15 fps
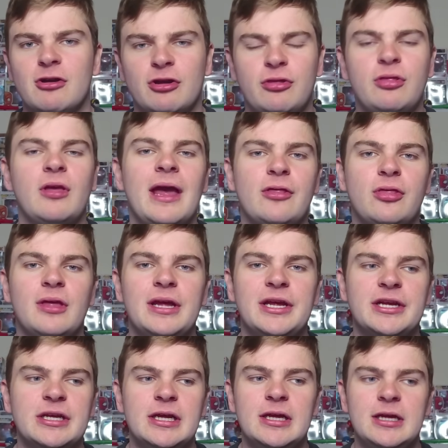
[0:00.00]

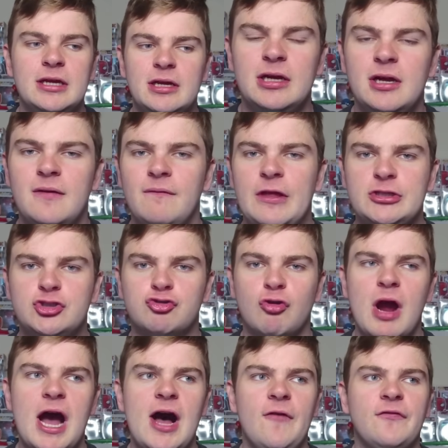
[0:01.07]
assessing the
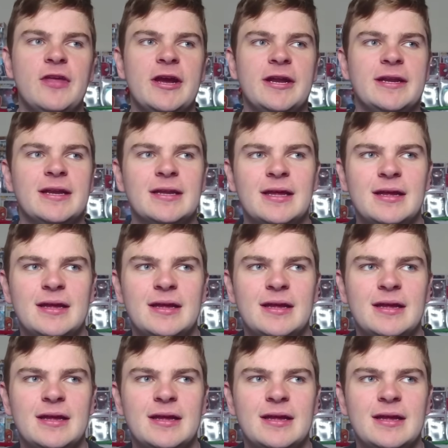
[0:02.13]
draft and